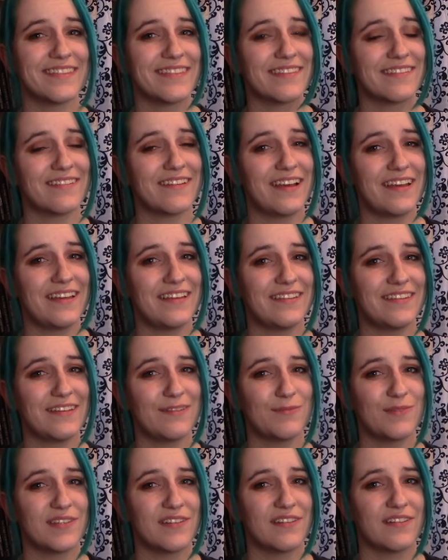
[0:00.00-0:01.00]
Like, he
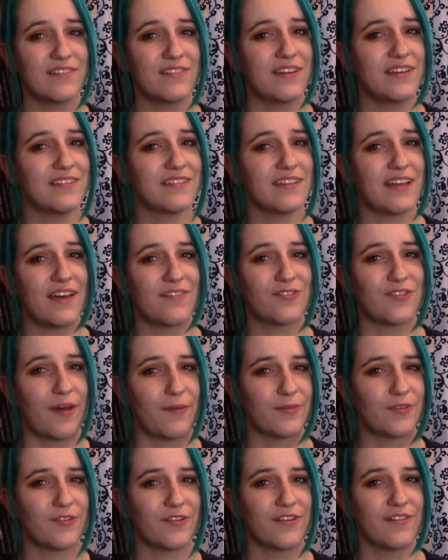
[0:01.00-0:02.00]
seems to at least have
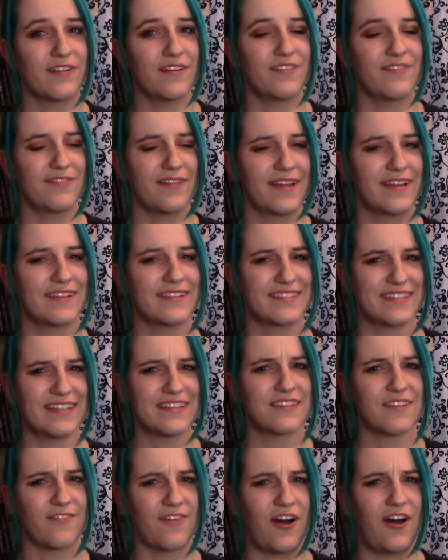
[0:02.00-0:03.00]
some sort of, like,
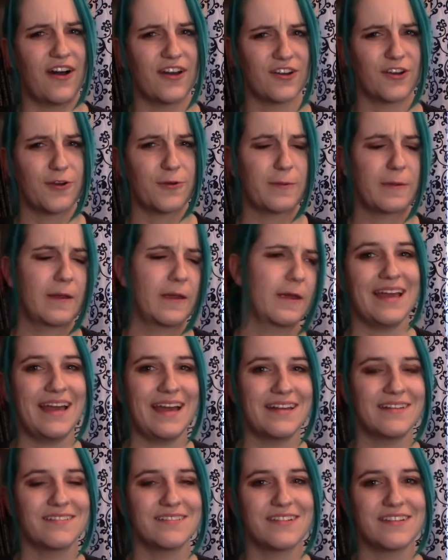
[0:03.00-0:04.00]
sense of honor
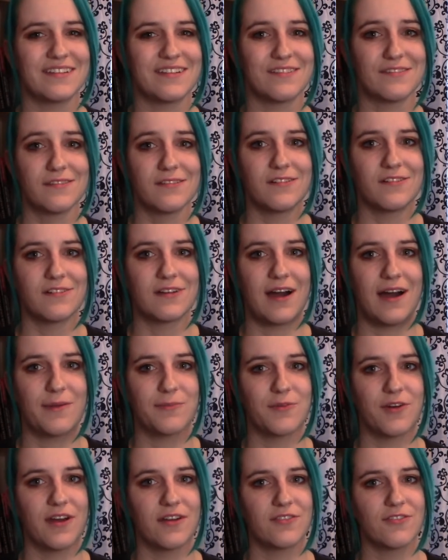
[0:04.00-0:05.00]
and at least a little
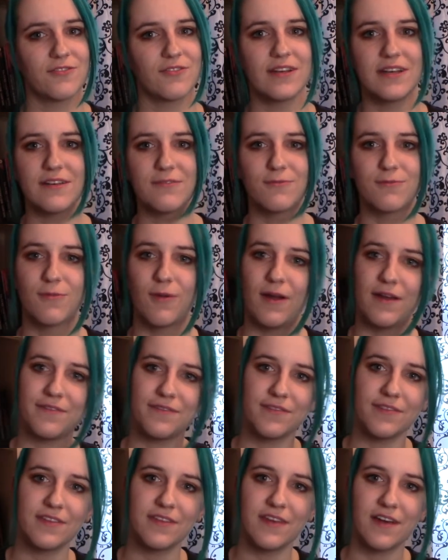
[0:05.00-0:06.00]
camaraderie
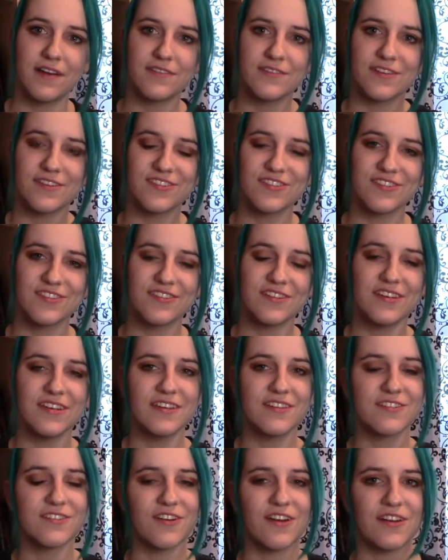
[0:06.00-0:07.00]
with the Young Justice
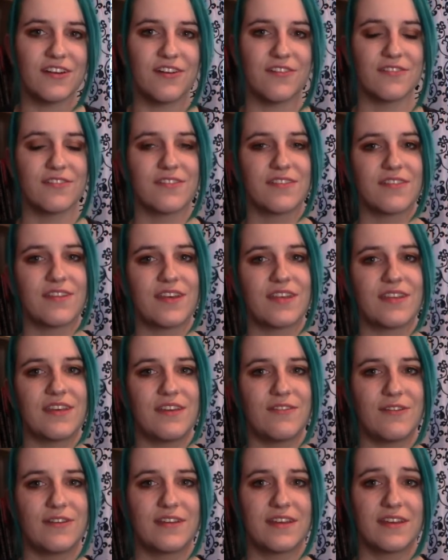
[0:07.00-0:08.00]
League, so I don't think
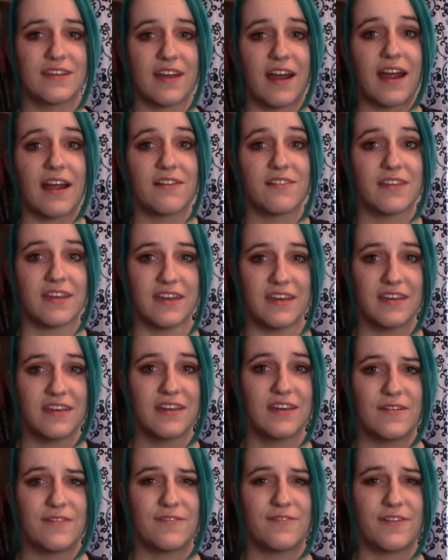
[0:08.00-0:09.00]
he would entirely
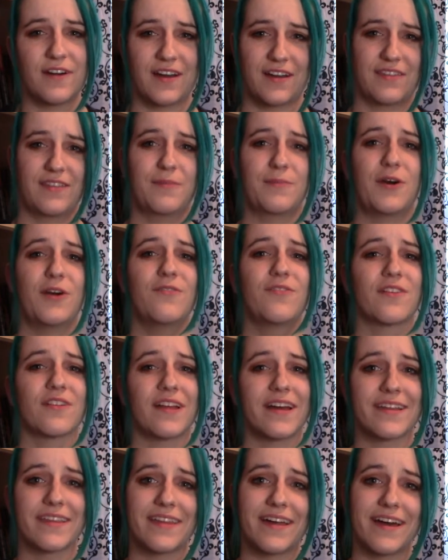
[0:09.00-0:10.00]
fuck them over
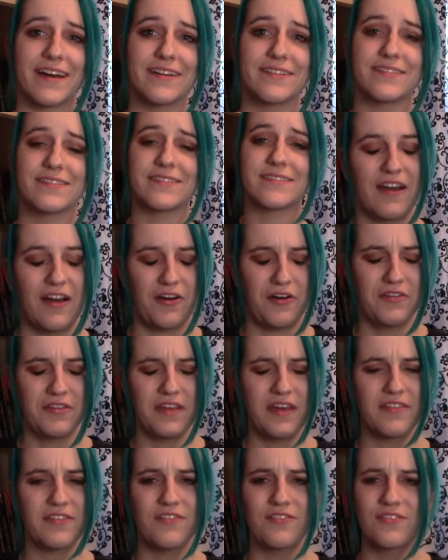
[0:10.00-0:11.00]
like that. On
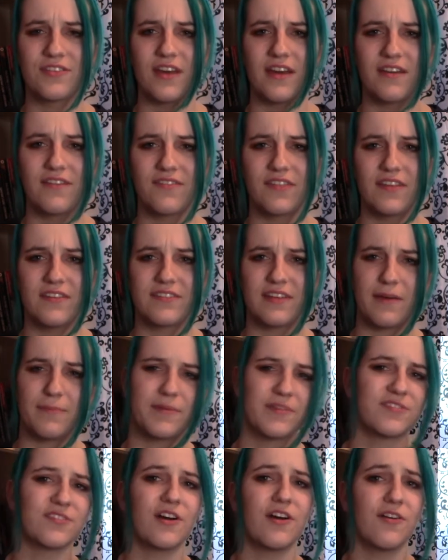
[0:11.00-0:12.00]
the other side of this
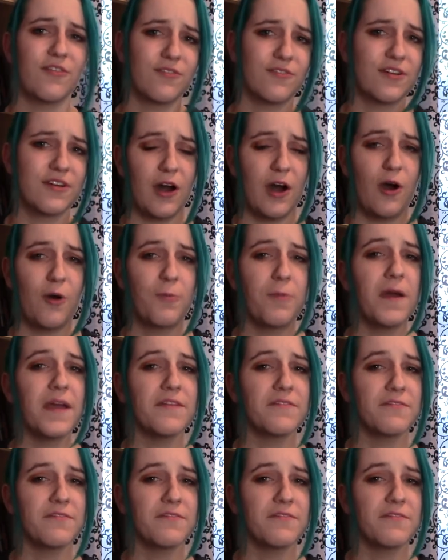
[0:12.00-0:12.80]
episode, away